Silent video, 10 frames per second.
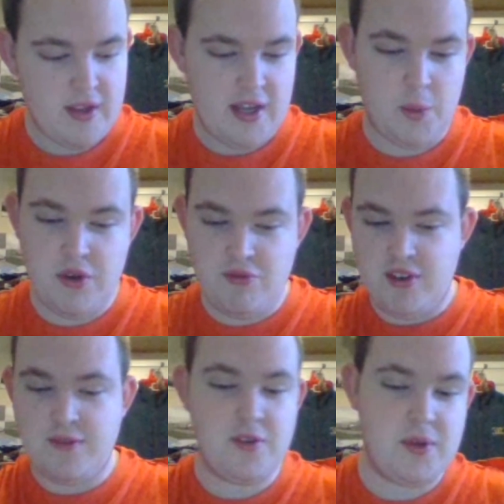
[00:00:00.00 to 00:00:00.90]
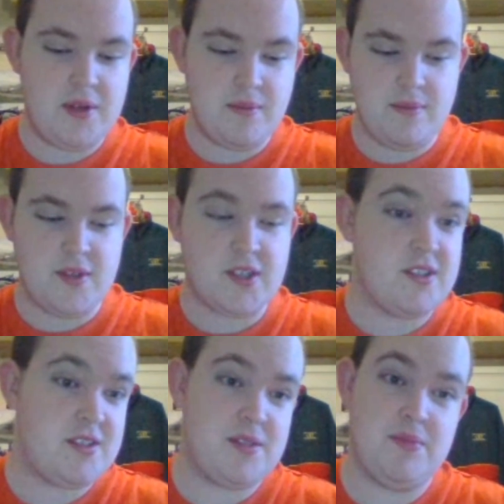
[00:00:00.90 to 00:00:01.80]
I won't read through it,
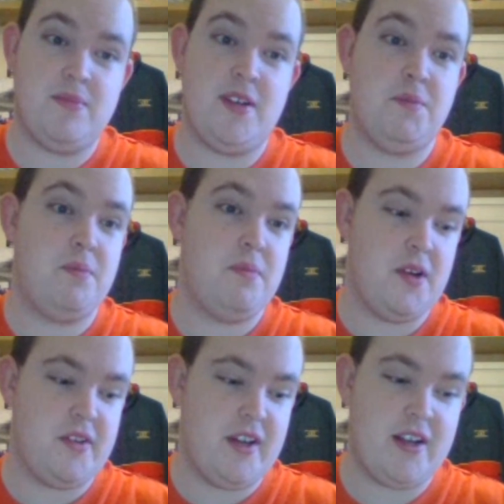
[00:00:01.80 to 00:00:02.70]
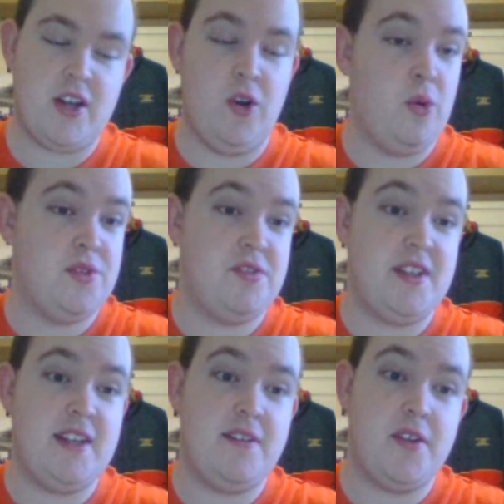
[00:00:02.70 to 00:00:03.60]
because personally I don't always read
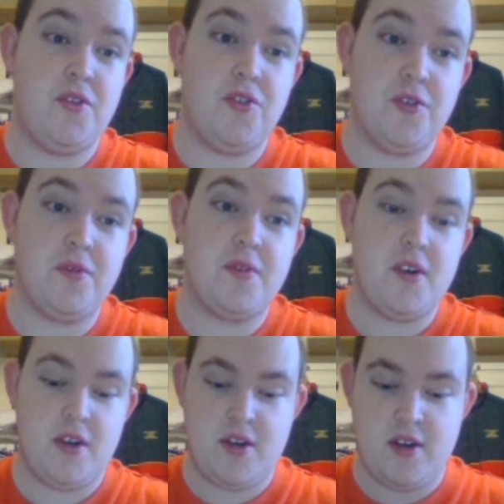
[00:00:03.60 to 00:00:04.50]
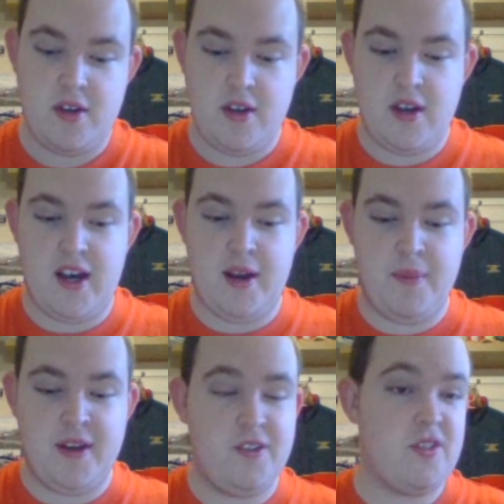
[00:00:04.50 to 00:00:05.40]
the interview stuff. I'm
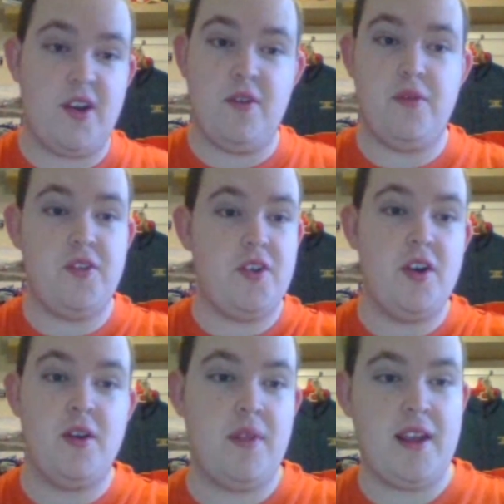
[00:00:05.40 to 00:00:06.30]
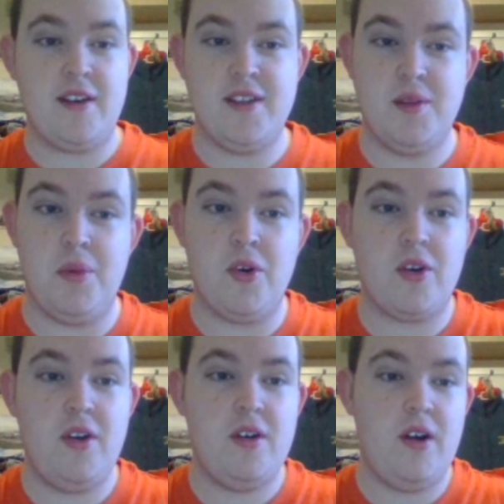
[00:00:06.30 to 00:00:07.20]
going to just go for certain things in the
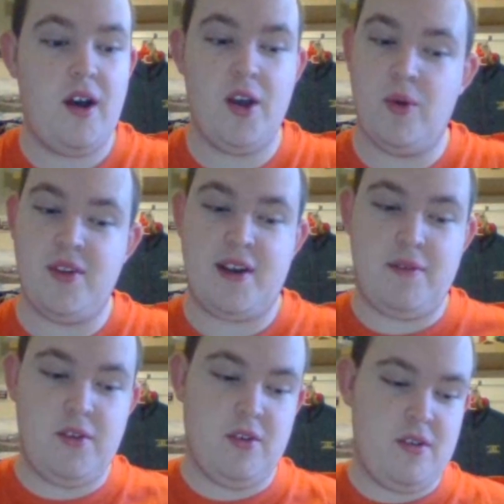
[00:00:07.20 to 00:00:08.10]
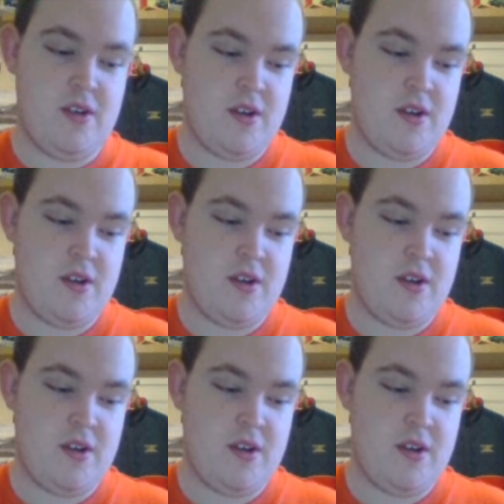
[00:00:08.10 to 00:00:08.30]
book. I always have done.